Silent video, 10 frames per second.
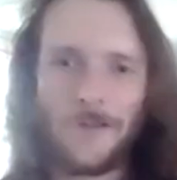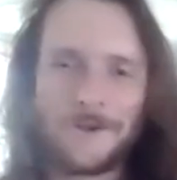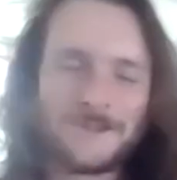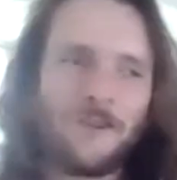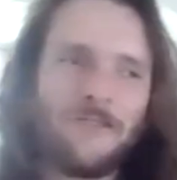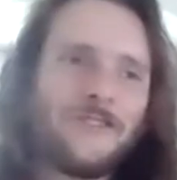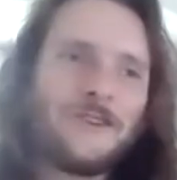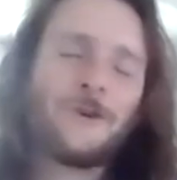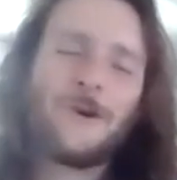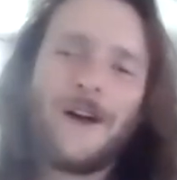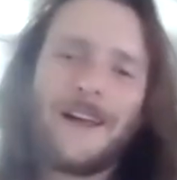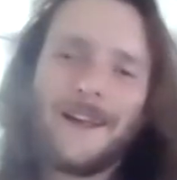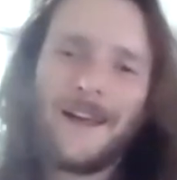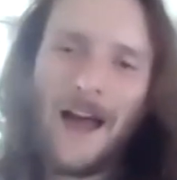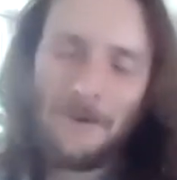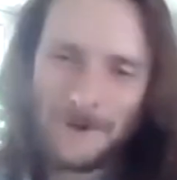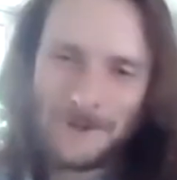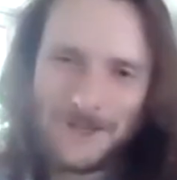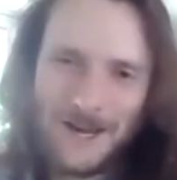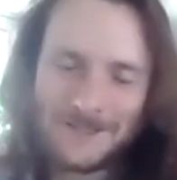so few
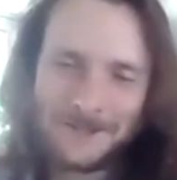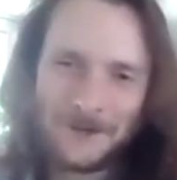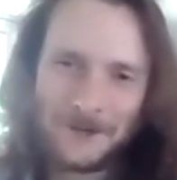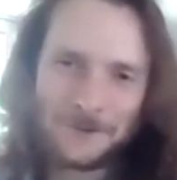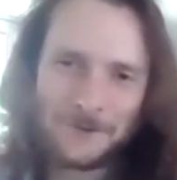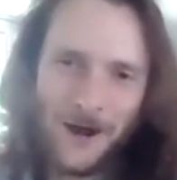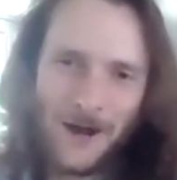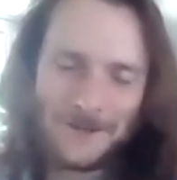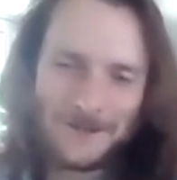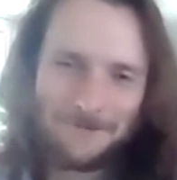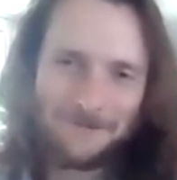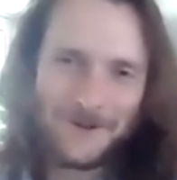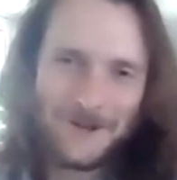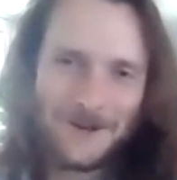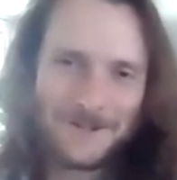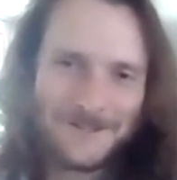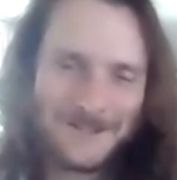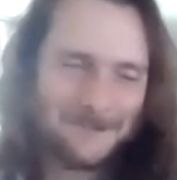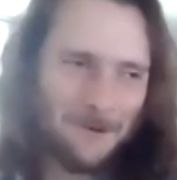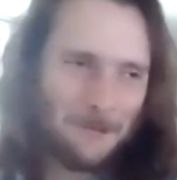FSGS clinical trials that for years,
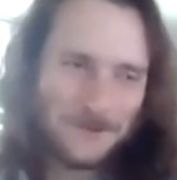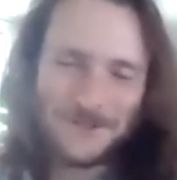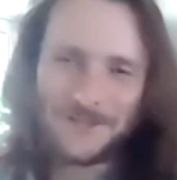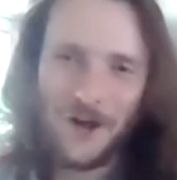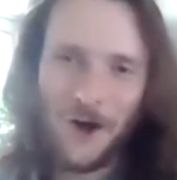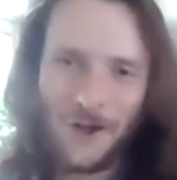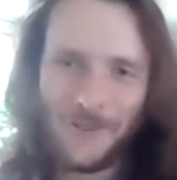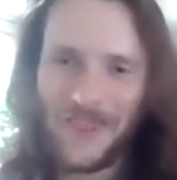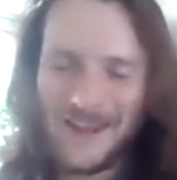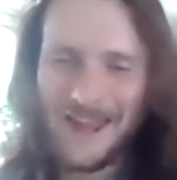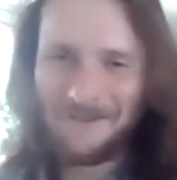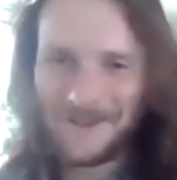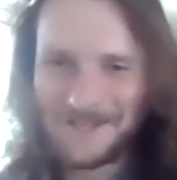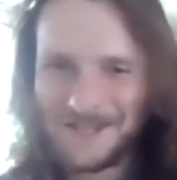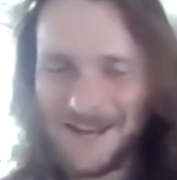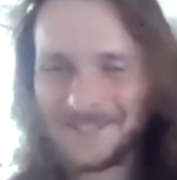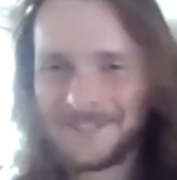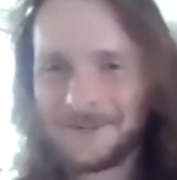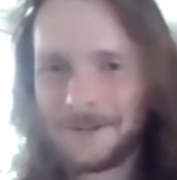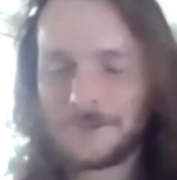this one was just called the FSGS
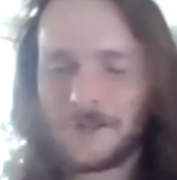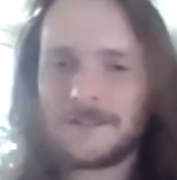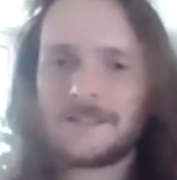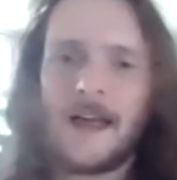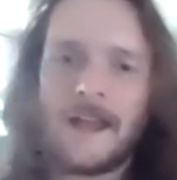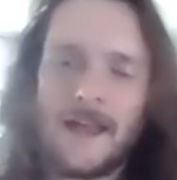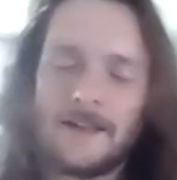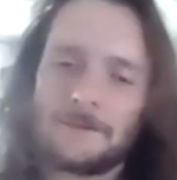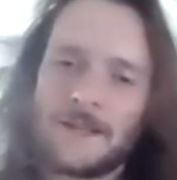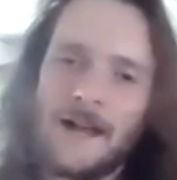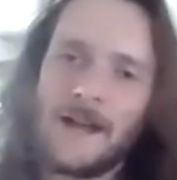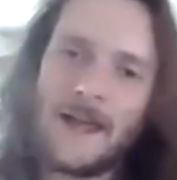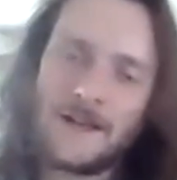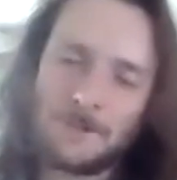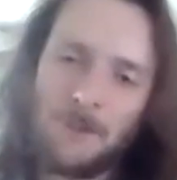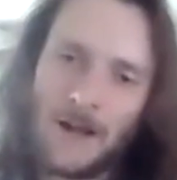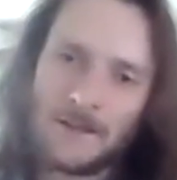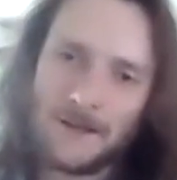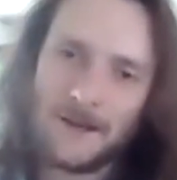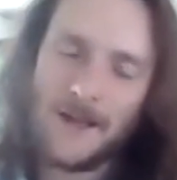clinical trial. It was an NIH sponsored